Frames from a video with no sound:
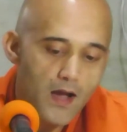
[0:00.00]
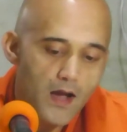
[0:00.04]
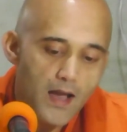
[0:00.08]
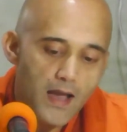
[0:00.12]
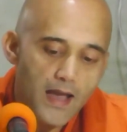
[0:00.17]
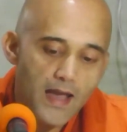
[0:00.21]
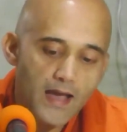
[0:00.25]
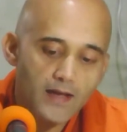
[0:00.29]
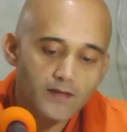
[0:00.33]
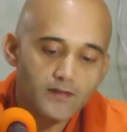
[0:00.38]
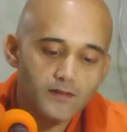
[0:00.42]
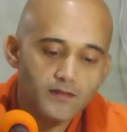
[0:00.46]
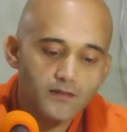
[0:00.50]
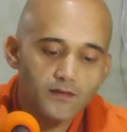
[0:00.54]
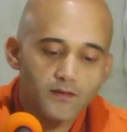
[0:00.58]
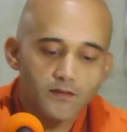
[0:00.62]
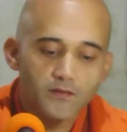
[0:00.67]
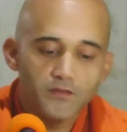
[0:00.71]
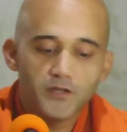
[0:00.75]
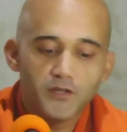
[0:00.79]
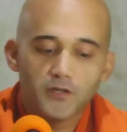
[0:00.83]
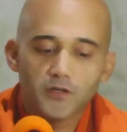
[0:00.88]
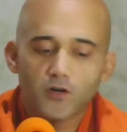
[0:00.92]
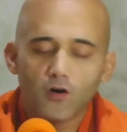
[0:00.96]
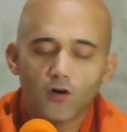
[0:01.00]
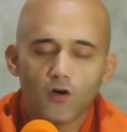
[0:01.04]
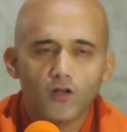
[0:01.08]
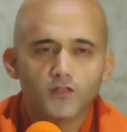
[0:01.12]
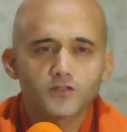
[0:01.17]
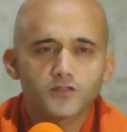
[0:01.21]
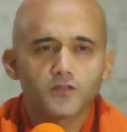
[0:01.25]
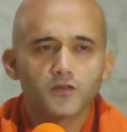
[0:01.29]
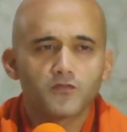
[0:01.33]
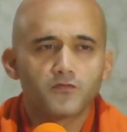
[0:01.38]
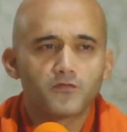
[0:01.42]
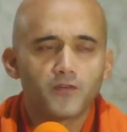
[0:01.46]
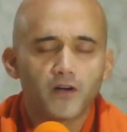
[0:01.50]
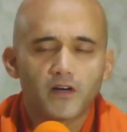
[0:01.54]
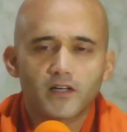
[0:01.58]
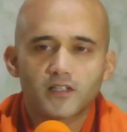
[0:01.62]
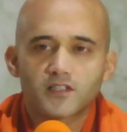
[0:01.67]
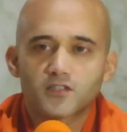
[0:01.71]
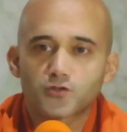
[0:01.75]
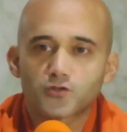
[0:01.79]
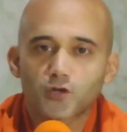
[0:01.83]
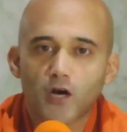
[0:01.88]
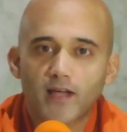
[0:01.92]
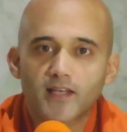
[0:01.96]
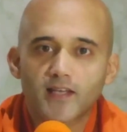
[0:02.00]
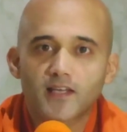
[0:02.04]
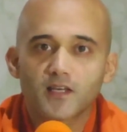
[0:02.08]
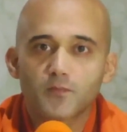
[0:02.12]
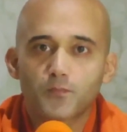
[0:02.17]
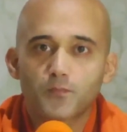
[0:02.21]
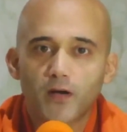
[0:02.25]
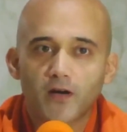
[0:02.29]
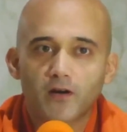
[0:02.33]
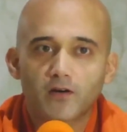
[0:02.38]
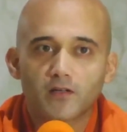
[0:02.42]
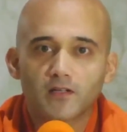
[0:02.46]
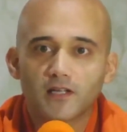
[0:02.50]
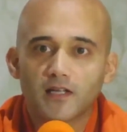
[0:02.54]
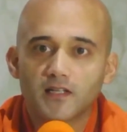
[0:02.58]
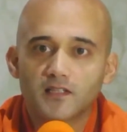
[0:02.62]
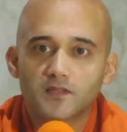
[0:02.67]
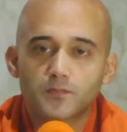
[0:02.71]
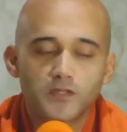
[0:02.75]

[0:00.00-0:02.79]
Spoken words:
And there are also very striking parallels